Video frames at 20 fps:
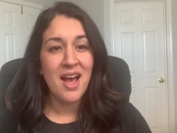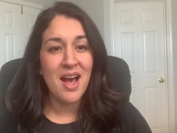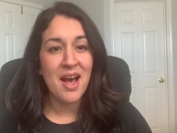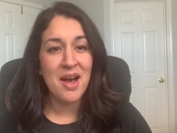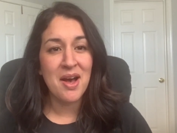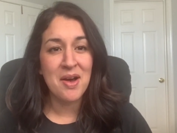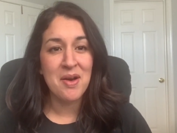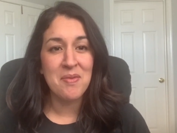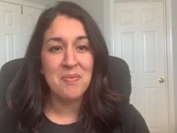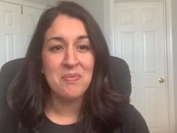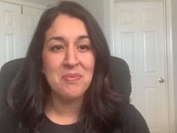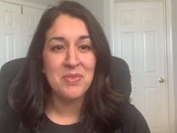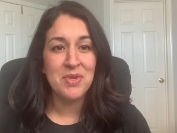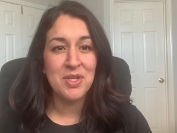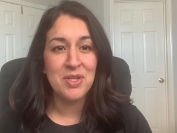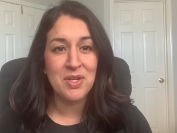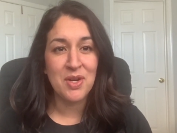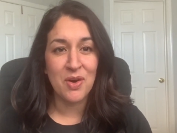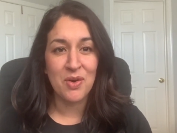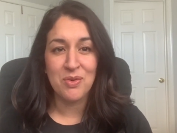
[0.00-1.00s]
Um,
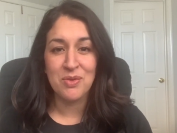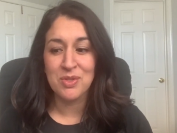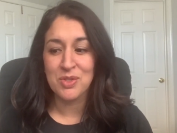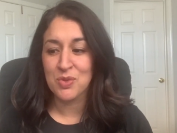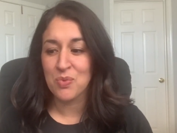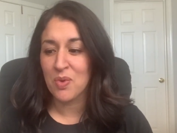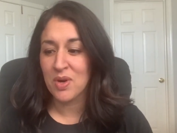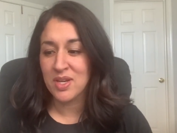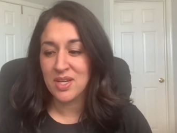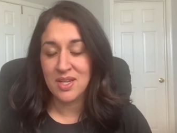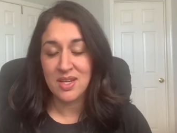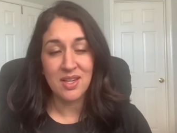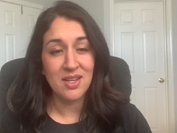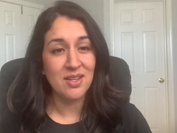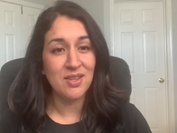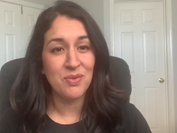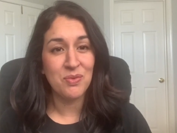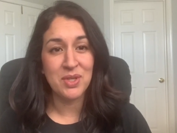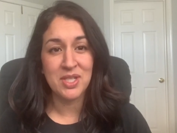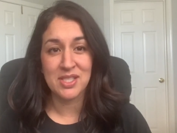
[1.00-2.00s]
you know,
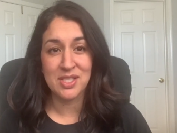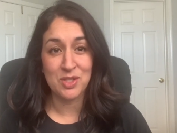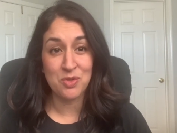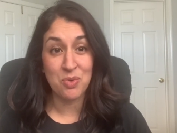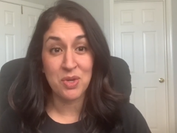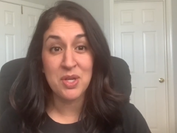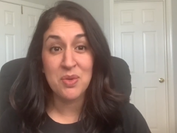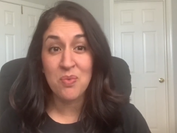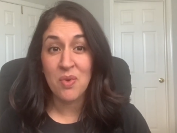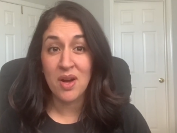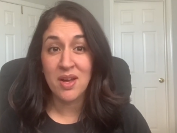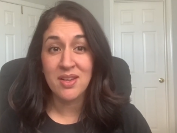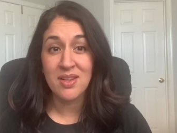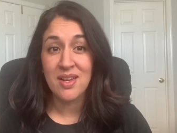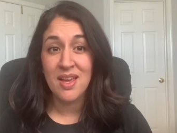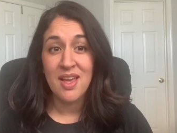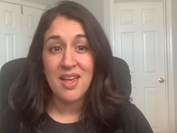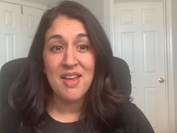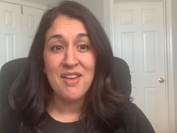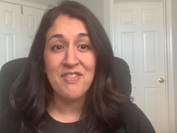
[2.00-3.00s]
20, what is it,
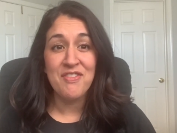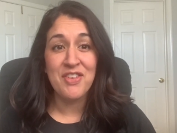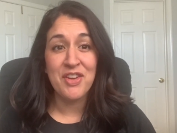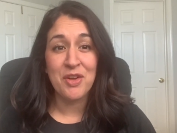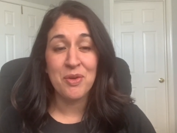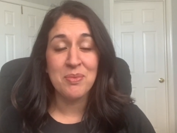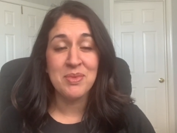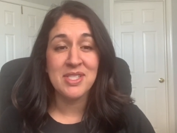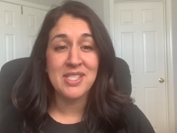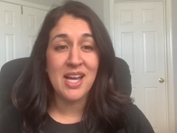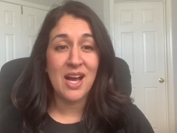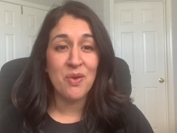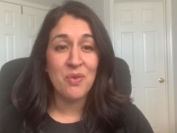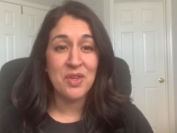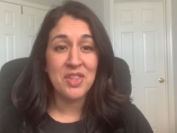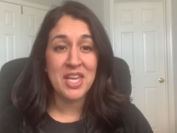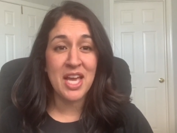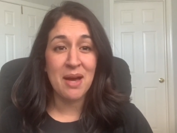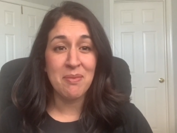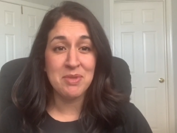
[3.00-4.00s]
21 films now
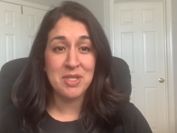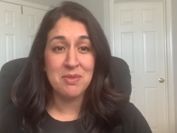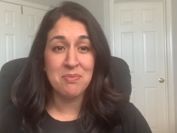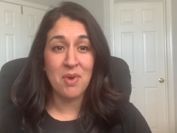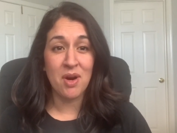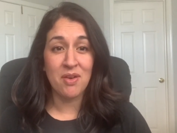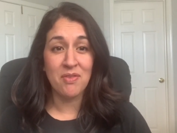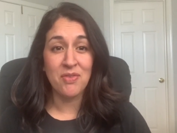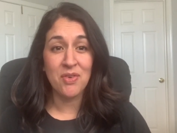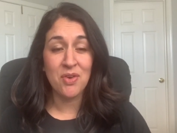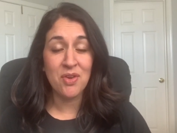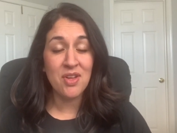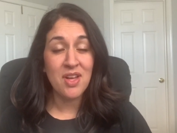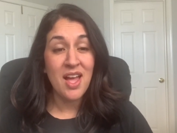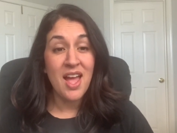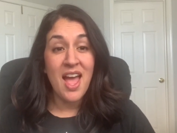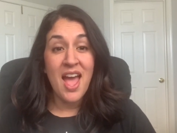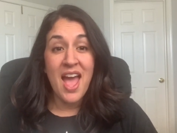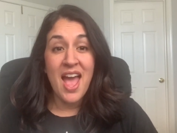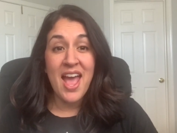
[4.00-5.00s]
with Captain Marvel.
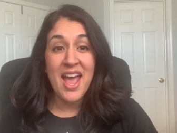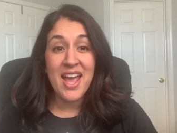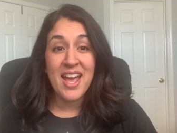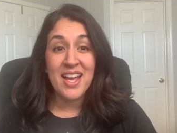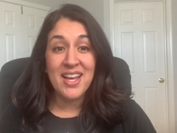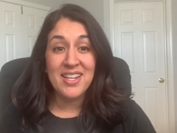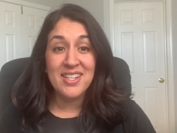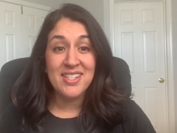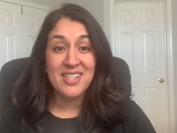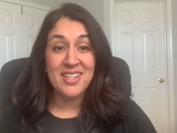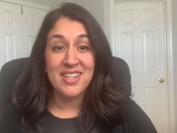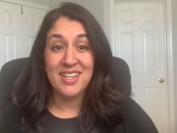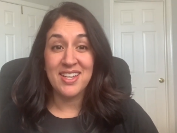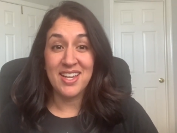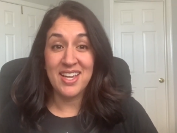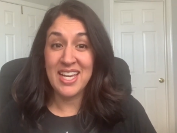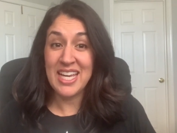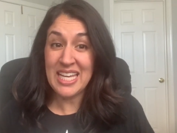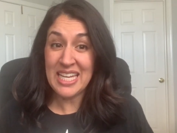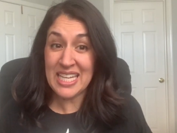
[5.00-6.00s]
And
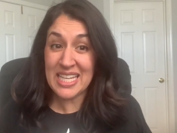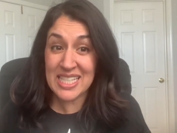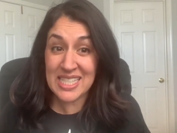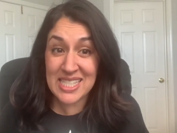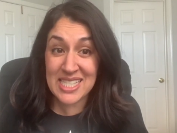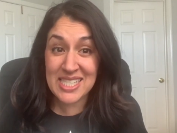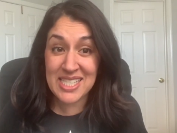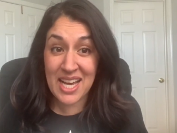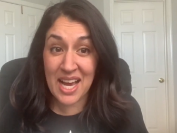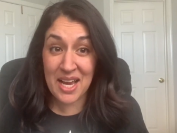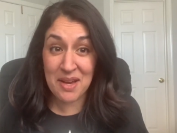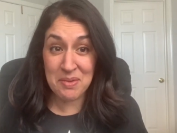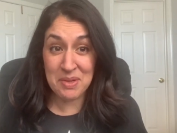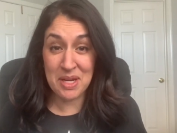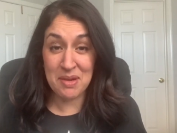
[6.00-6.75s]
it is a time